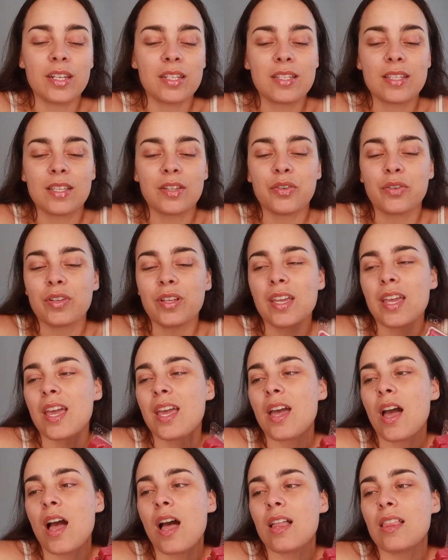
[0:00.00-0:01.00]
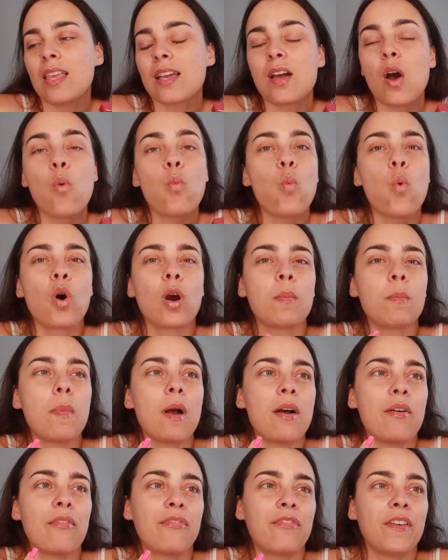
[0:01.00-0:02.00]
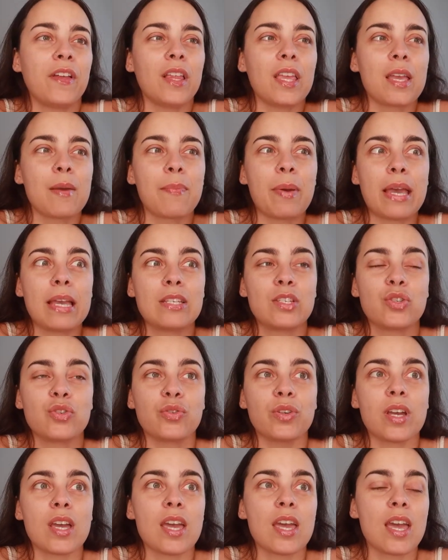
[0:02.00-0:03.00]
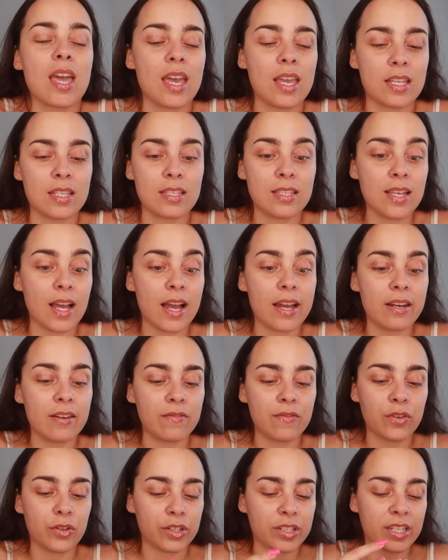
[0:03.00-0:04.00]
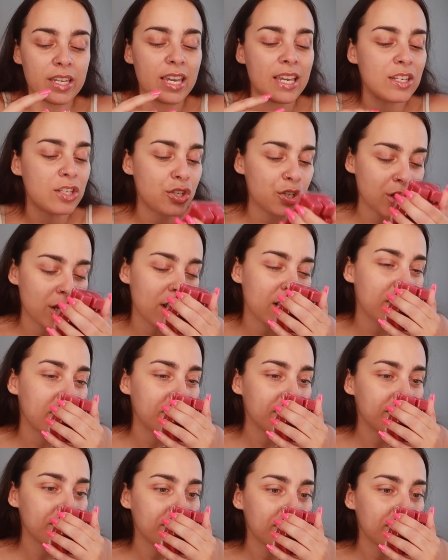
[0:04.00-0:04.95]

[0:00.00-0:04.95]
It's literally like a warm filling pastry inside of your kitchen.